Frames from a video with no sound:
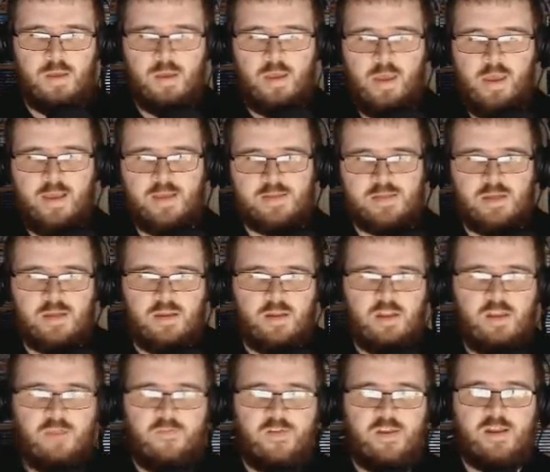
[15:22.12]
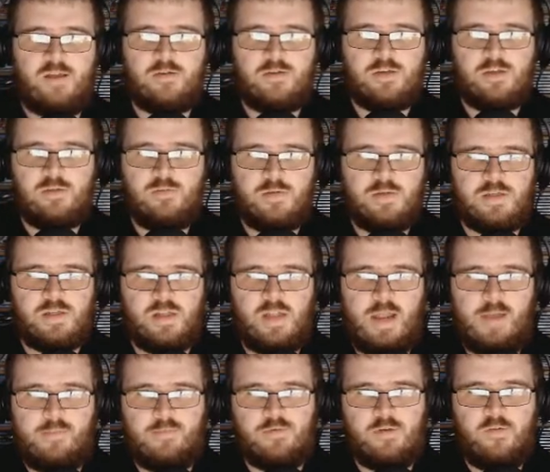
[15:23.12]
Is there anything else to this
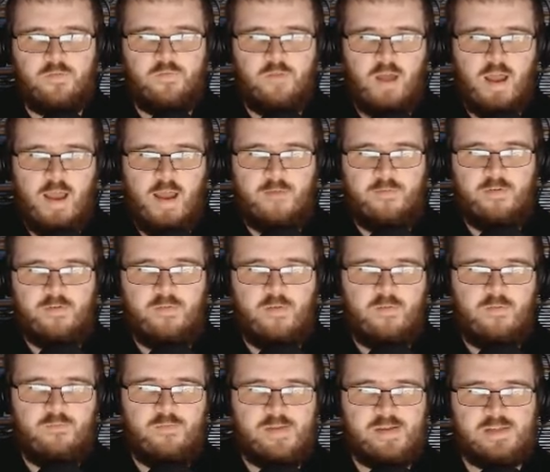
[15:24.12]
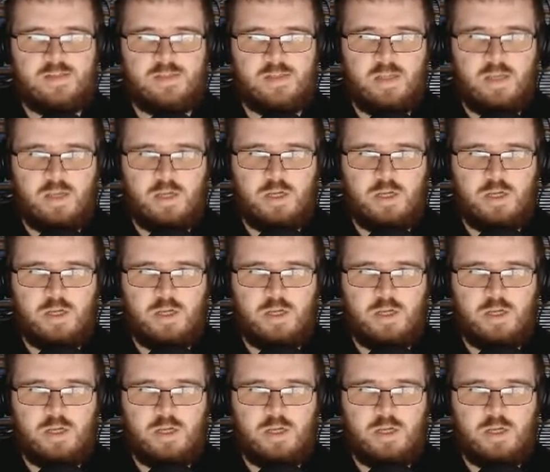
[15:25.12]
labyrinth other than this